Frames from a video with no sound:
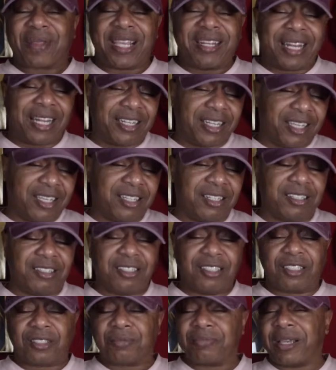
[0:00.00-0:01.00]
And at the end of
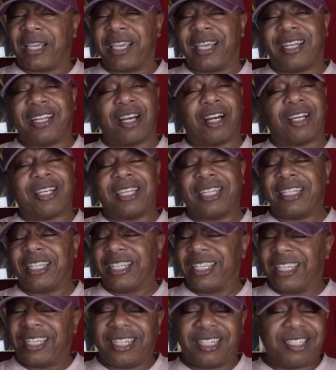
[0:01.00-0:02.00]
this, man, at
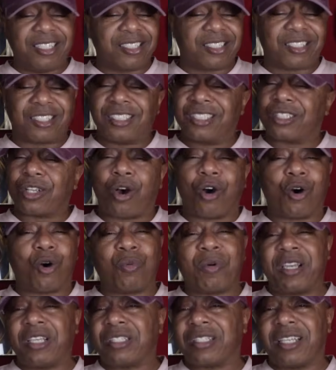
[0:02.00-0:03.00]
the end of this is
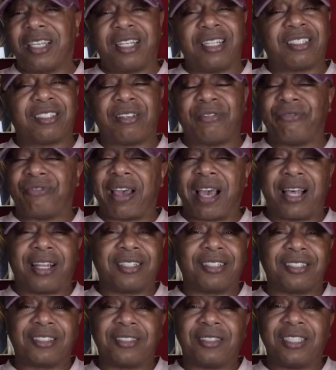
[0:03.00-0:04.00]
always ends in
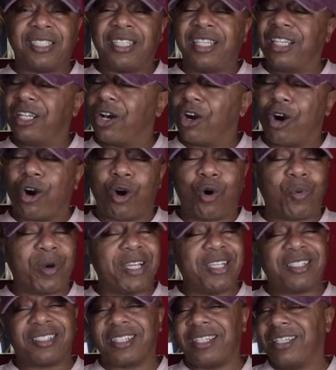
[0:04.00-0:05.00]
violence. It
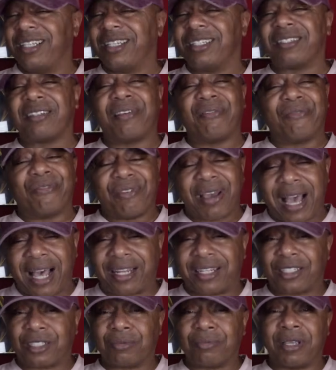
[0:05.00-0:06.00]
always ends in
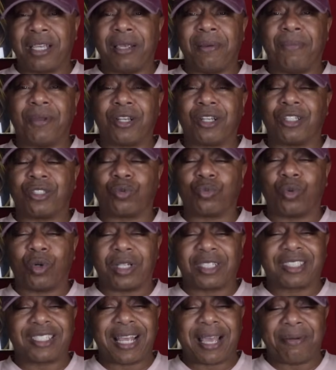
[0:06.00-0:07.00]
violence, man, because
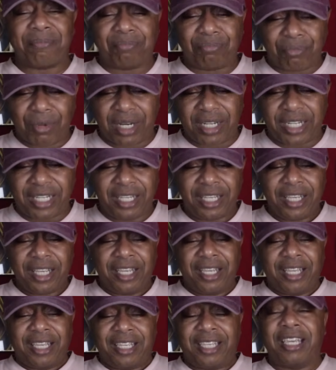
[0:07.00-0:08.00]
once that money
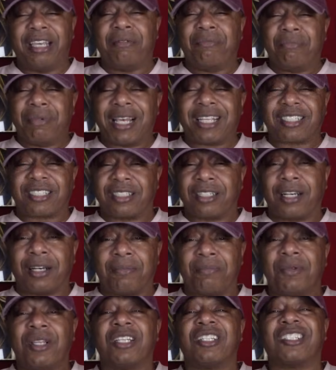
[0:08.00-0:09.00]
get messed
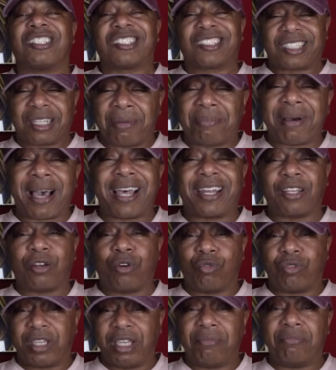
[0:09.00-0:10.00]
up, somebody
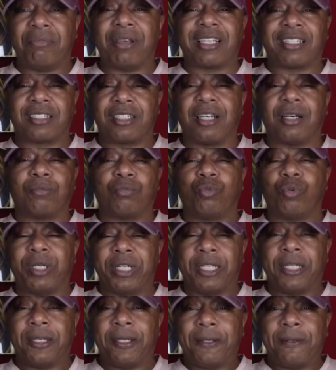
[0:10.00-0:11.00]
gonna get messed up with
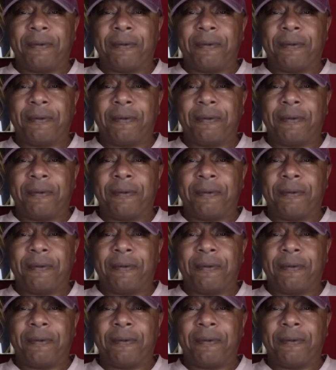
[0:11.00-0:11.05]
it.